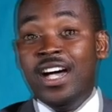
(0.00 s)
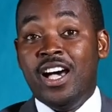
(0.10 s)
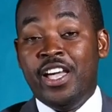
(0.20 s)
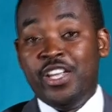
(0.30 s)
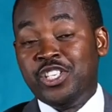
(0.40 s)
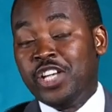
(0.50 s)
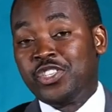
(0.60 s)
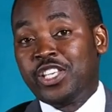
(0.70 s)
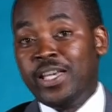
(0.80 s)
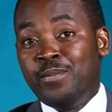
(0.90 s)
I
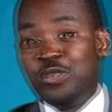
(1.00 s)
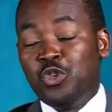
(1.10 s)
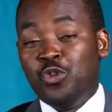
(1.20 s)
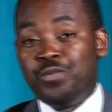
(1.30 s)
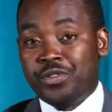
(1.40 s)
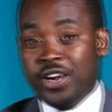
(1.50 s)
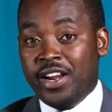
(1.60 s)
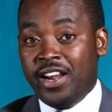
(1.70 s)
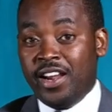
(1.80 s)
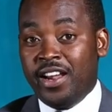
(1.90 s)
just came to
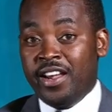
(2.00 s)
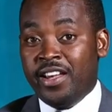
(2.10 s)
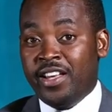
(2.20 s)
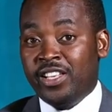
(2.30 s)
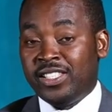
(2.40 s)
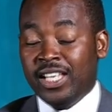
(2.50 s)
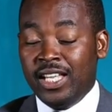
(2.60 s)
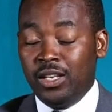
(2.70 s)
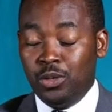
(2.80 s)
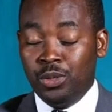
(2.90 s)
praise
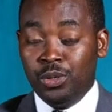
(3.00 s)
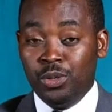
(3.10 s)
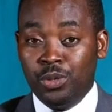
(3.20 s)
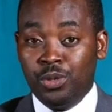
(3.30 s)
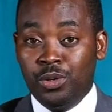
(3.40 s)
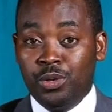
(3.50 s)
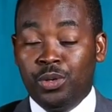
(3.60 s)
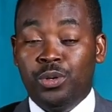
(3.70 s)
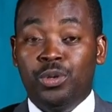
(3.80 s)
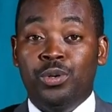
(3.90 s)
the
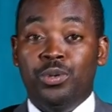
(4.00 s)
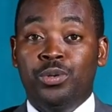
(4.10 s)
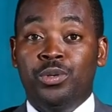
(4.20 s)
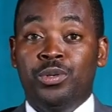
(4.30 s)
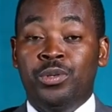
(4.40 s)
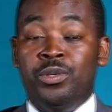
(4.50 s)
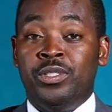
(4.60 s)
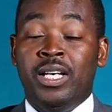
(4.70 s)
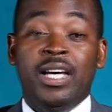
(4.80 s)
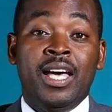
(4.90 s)

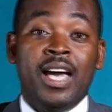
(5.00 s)
Lord.